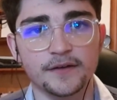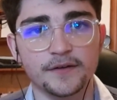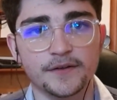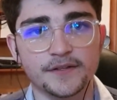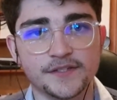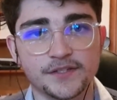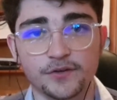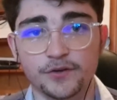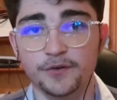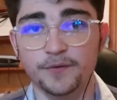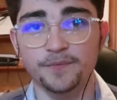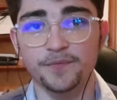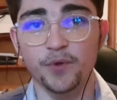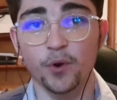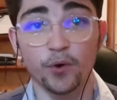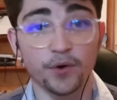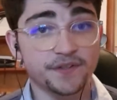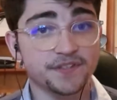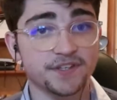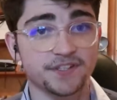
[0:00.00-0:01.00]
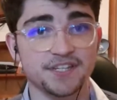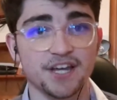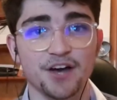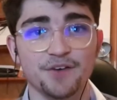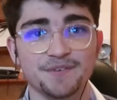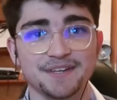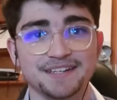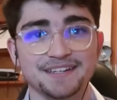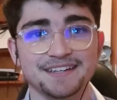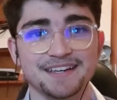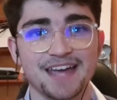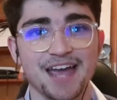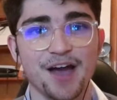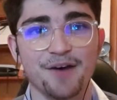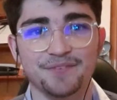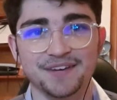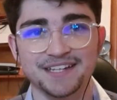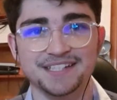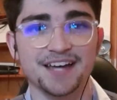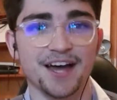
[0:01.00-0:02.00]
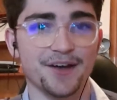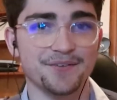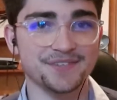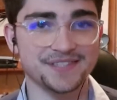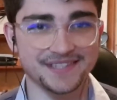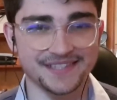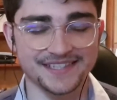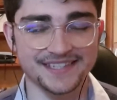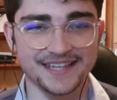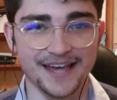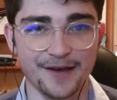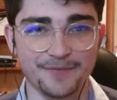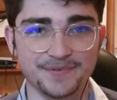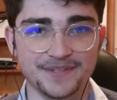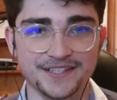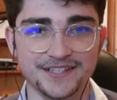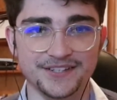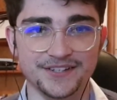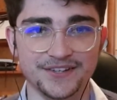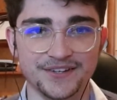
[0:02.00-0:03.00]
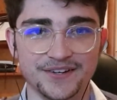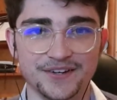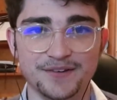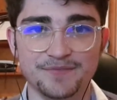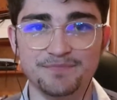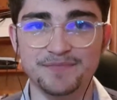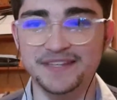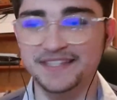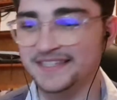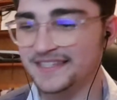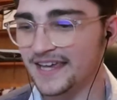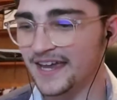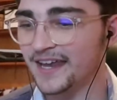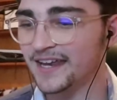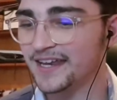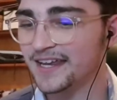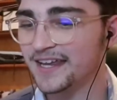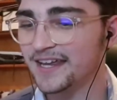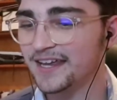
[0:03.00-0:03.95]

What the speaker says: So also tell me how many times this has happened to you mid-set.